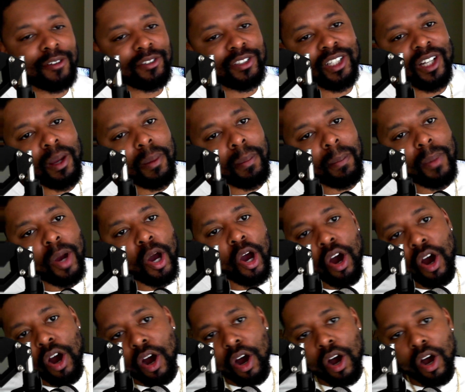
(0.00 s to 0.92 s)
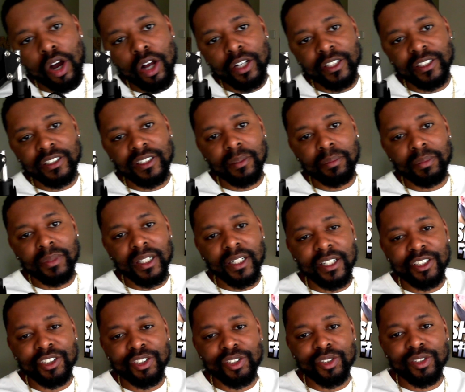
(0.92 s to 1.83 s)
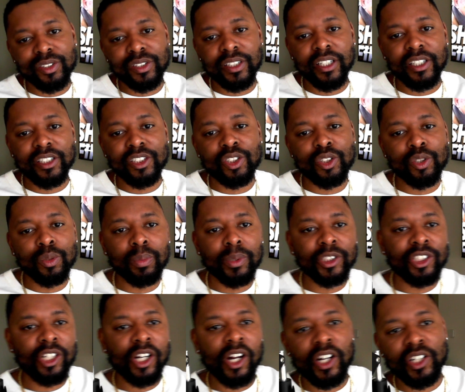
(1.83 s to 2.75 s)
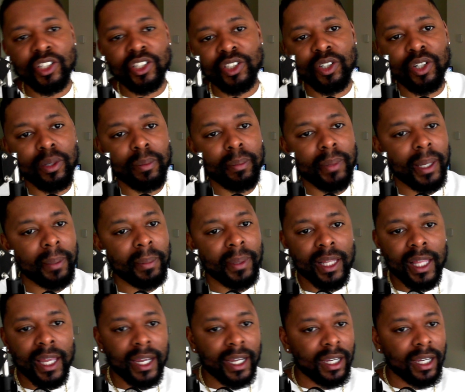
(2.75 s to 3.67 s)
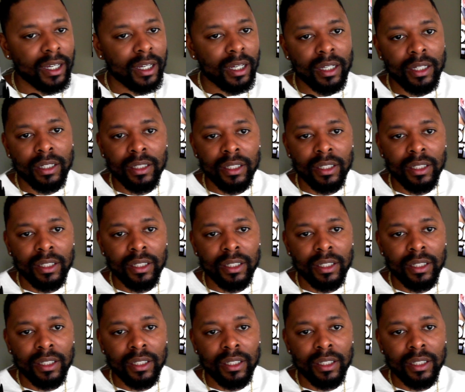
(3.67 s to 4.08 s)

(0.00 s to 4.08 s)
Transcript: the mall or something, there's usually a supercharger or maybe like a